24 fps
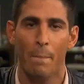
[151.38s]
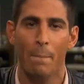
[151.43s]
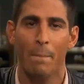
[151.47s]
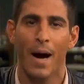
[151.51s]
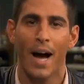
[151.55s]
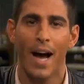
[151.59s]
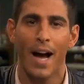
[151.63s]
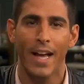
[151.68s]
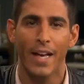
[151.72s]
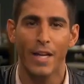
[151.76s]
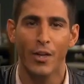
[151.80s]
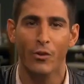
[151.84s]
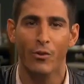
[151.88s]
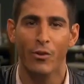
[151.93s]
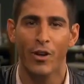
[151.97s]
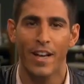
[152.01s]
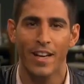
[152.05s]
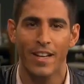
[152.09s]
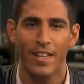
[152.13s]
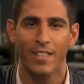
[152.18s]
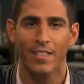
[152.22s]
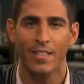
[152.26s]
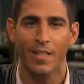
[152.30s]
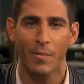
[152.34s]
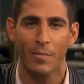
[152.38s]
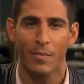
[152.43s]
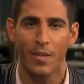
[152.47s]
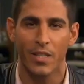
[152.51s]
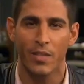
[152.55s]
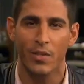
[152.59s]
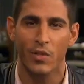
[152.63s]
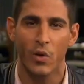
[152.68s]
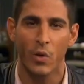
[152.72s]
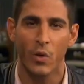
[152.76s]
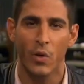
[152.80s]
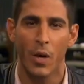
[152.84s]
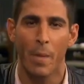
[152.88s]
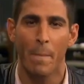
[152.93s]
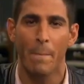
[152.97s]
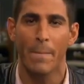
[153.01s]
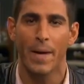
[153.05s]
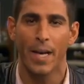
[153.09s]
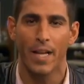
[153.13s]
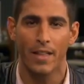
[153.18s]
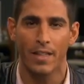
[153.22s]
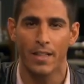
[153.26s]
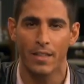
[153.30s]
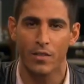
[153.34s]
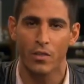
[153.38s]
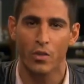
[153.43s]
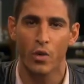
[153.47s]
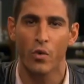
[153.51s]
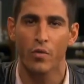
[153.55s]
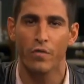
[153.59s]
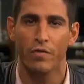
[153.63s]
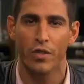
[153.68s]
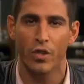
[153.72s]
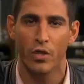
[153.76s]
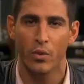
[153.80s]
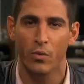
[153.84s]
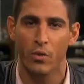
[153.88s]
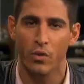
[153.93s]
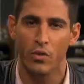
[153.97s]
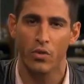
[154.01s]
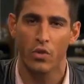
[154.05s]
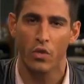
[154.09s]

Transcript: by creating something so compelling, so visual,